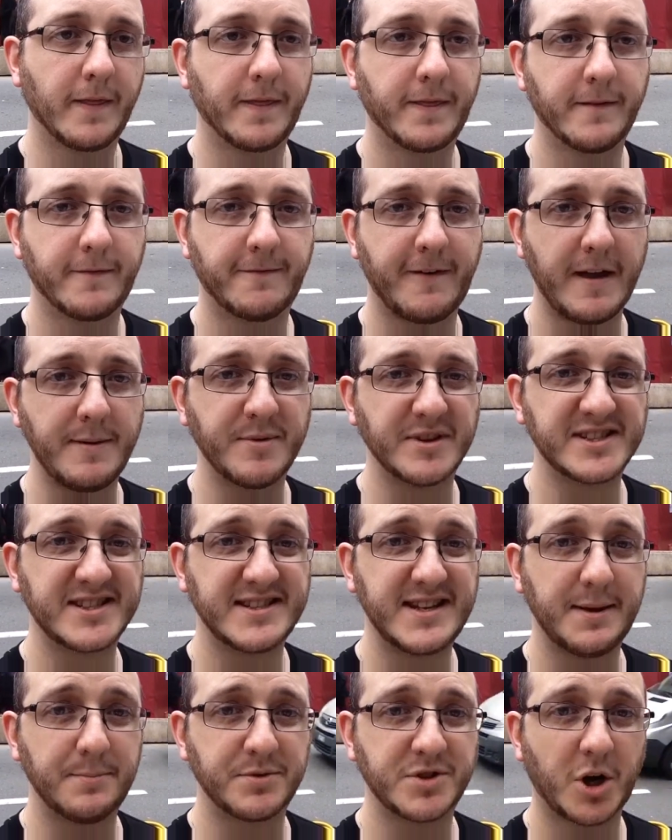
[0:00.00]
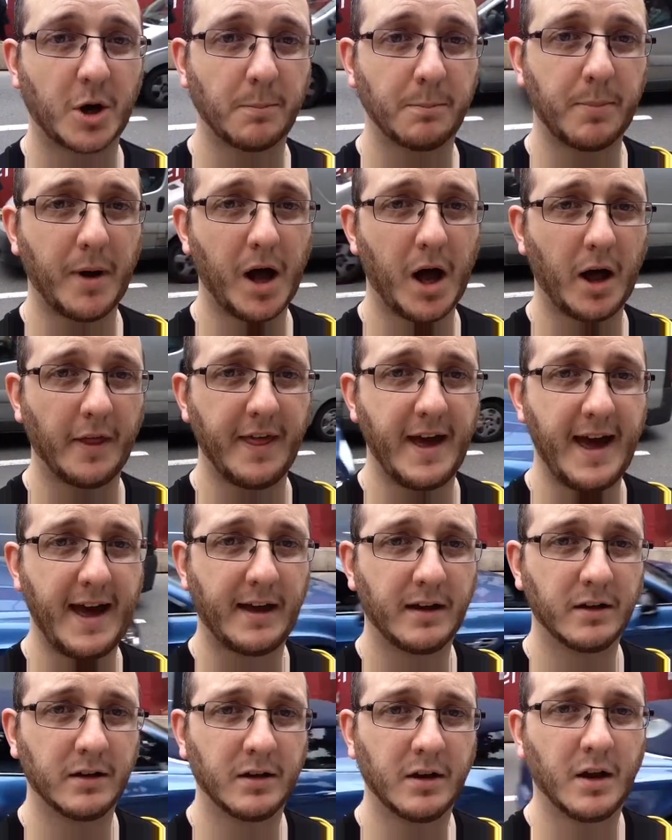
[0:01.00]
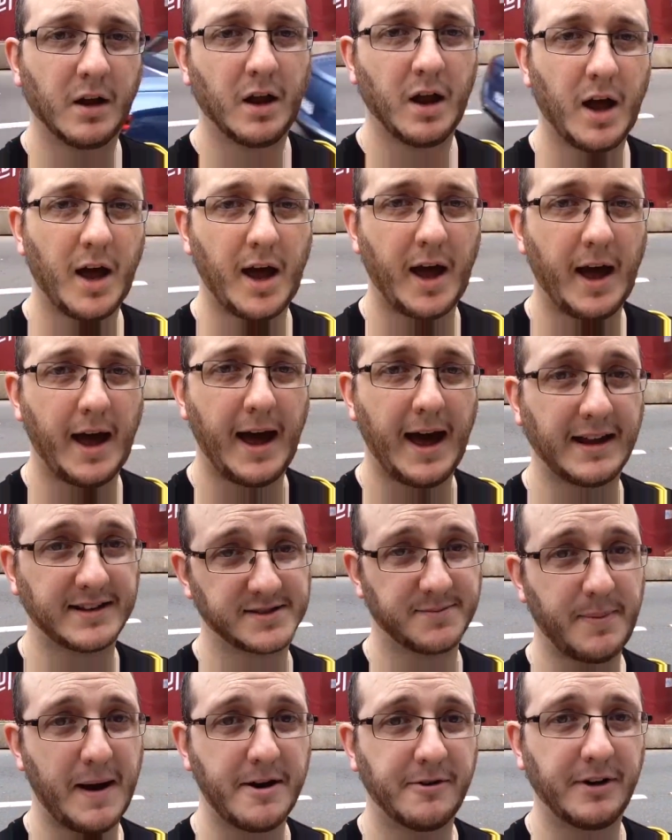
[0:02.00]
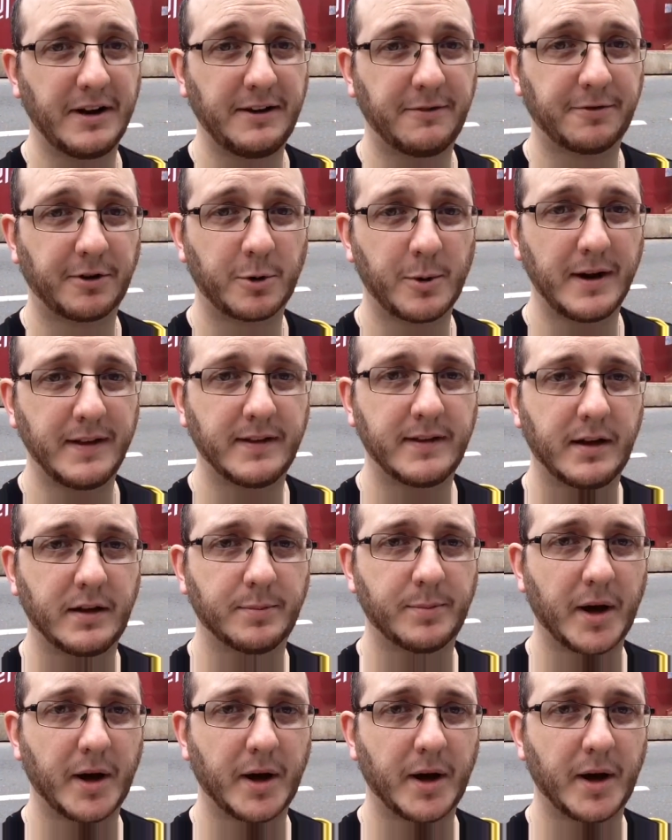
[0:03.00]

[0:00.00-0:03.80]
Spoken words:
The famous tip-top bar there, as apparently frequented